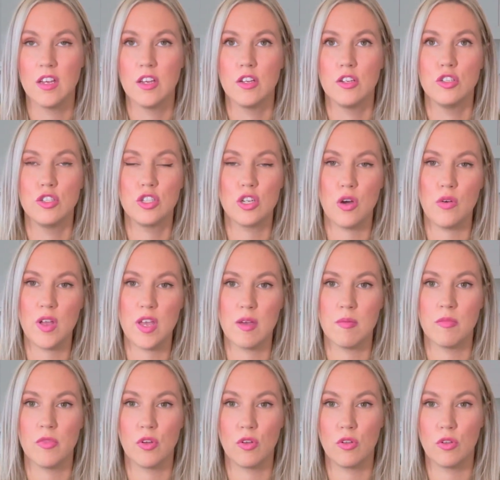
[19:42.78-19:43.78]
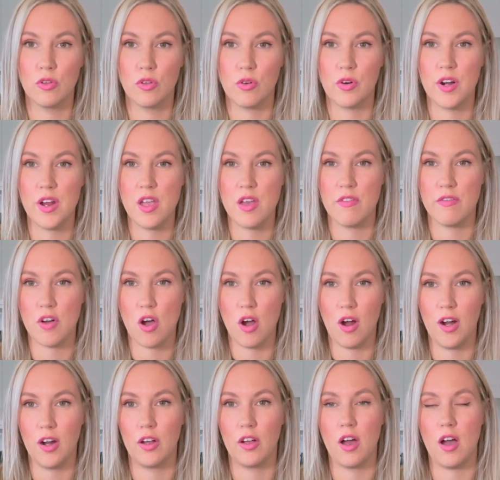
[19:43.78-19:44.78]
show him the glory of
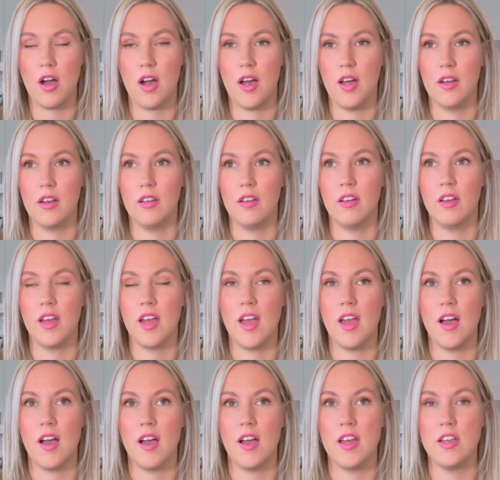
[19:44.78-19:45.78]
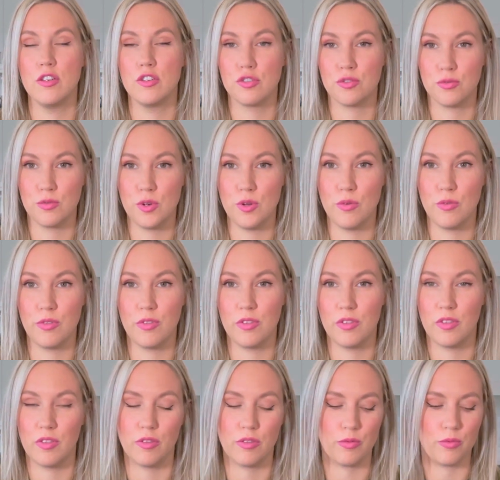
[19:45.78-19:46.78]
our God and
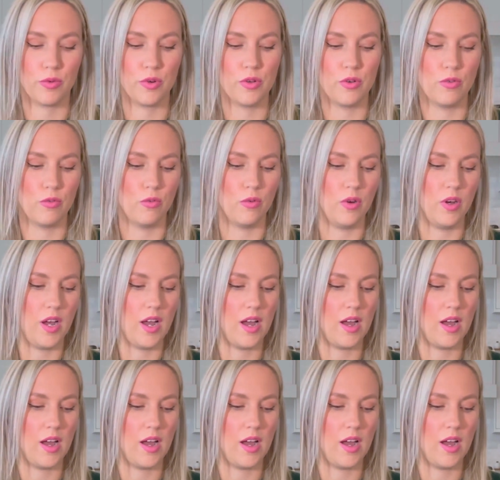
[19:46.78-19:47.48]
truth through